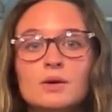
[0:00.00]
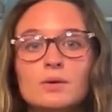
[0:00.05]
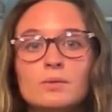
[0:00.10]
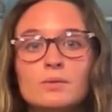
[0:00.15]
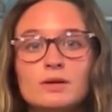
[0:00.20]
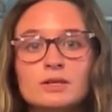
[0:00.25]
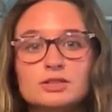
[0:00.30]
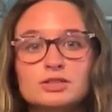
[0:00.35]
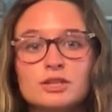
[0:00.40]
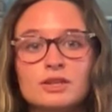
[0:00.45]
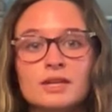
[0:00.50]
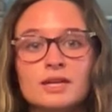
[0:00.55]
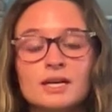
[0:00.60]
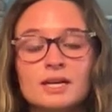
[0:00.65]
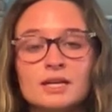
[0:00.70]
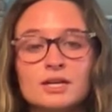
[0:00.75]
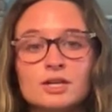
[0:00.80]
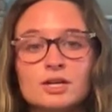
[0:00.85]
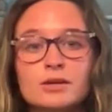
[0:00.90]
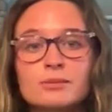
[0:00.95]
which
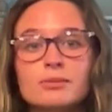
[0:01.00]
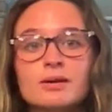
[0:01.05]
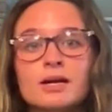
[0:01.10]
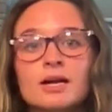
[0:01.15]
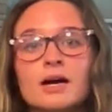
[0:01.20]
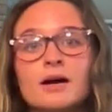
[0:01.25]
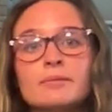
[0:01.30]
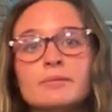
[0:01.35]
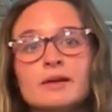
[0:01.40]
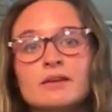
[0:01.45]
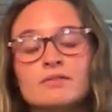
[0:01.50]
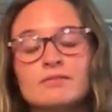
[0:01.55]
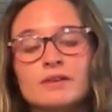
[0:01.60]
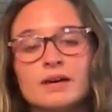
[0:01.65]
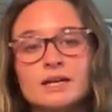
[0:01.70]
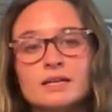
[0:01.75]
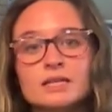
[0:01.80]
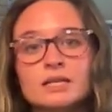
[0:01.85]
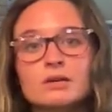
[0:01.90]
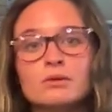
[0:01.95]
then could become
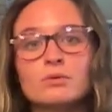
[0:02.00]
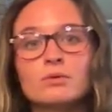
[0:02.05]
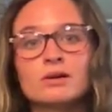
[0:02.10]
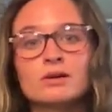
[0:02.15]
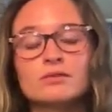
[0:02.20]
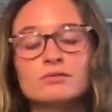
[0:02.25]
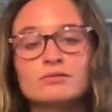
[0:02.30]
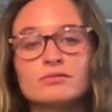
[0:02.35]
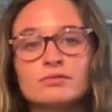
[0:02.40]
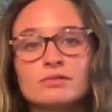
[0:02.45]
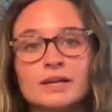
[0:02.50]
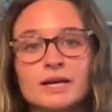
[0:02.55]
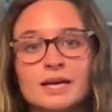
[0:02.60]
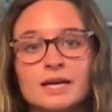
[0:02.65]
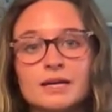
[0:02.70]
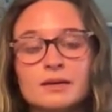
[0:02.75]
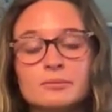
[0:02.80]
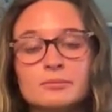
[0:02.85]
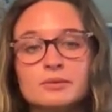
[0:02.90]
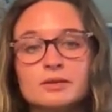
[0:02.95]
infected or
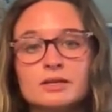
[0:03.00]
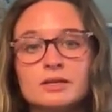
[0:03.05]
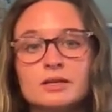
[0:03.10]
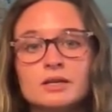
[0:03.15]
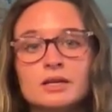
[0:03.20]
inflamed,